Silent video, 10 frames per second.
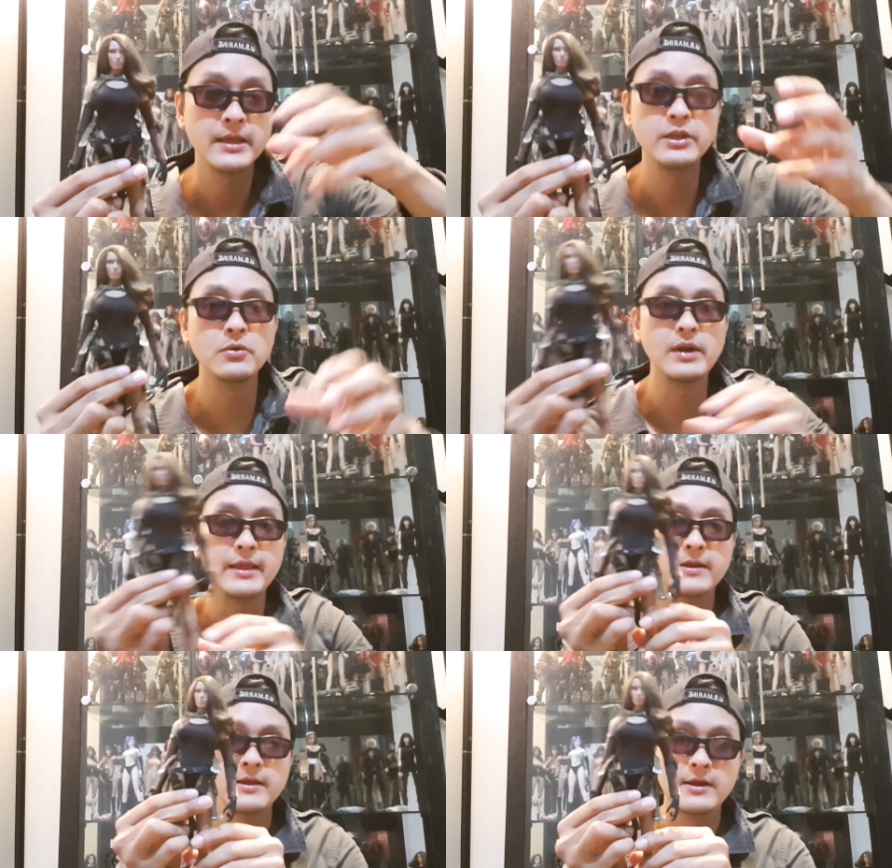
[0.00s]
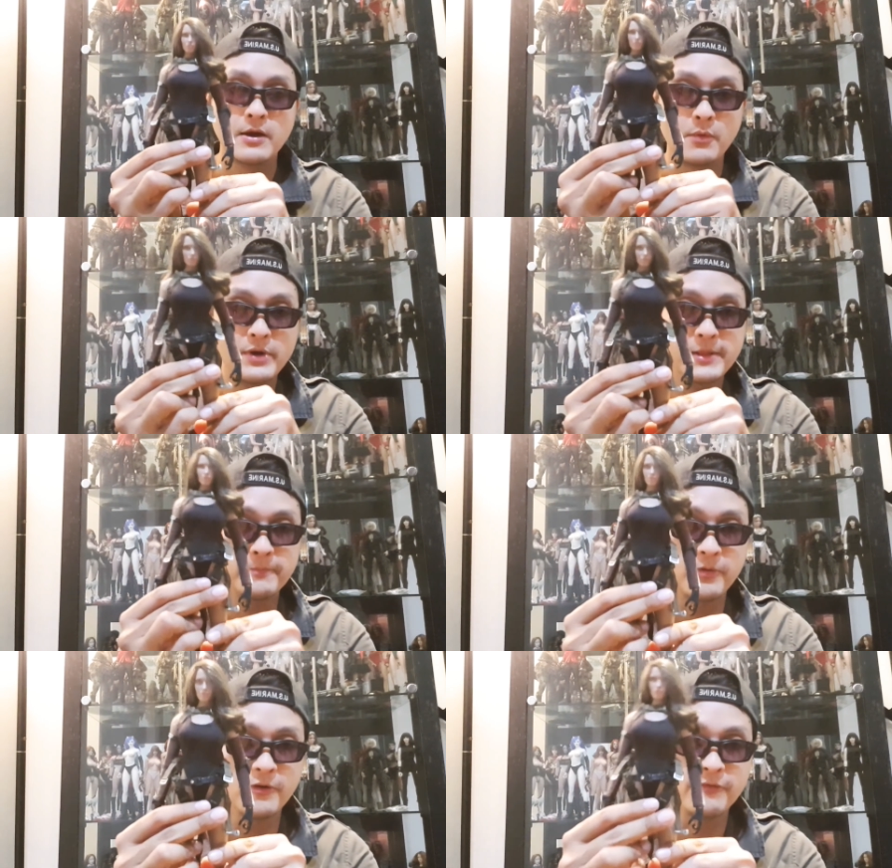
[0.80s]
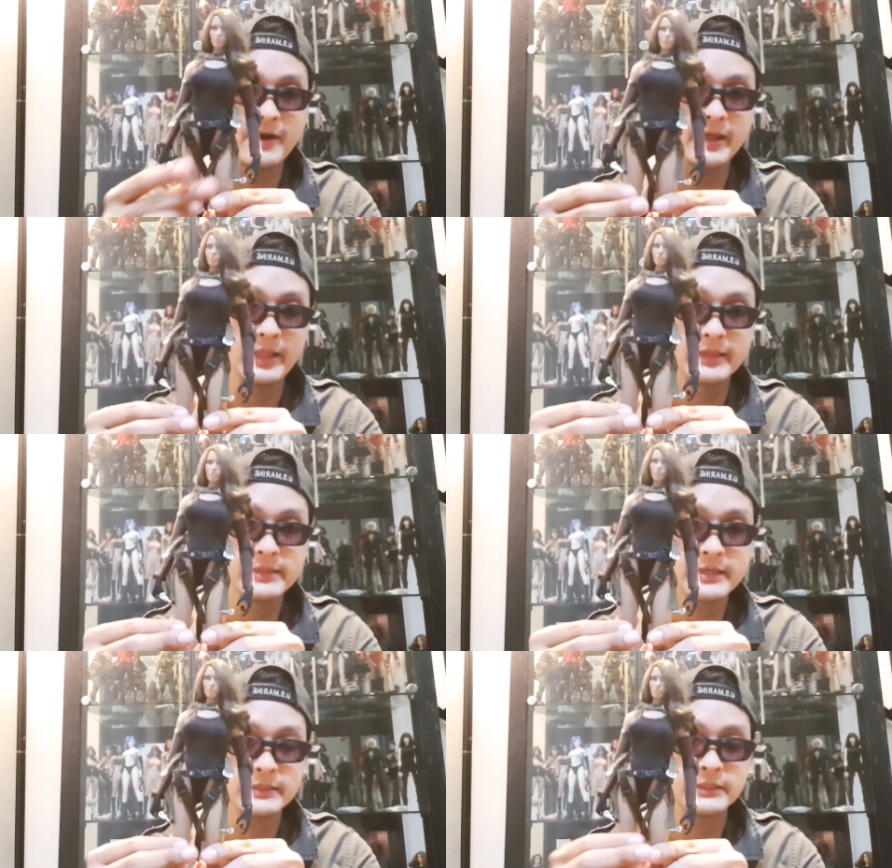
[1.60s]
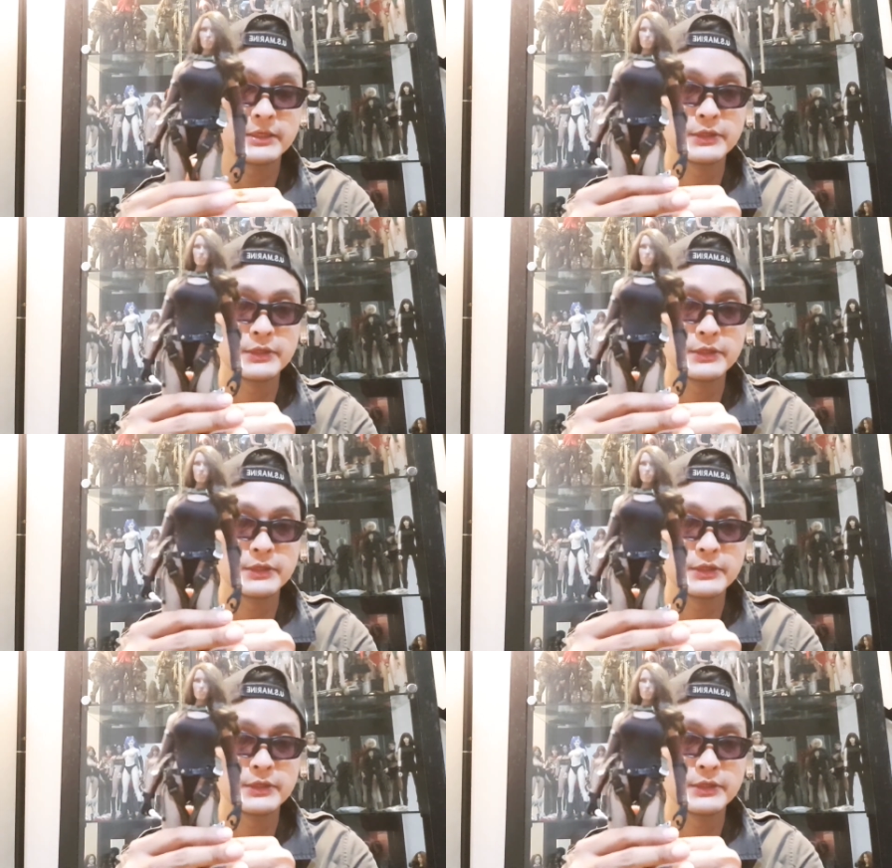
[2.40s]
you know, like really profile like this,